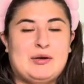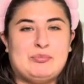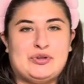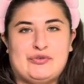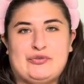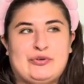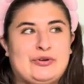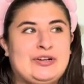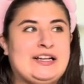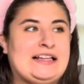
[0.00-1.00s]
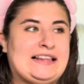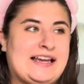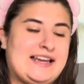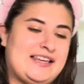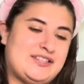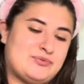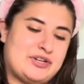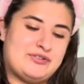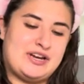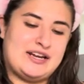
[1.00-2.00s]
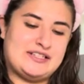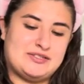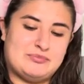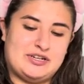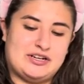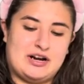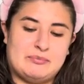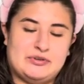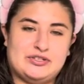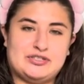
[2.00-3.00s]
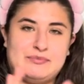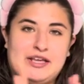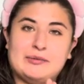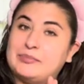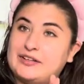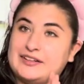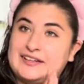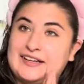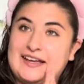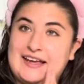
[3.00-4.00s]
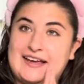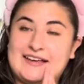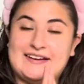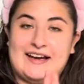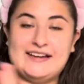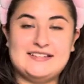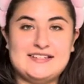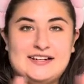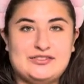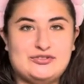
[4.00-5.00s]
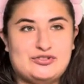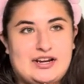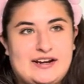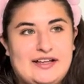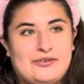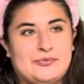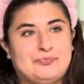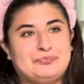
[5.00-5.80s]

beautiful ladies recreating Sabrina Carpenter's makeup look. And I decided to try it out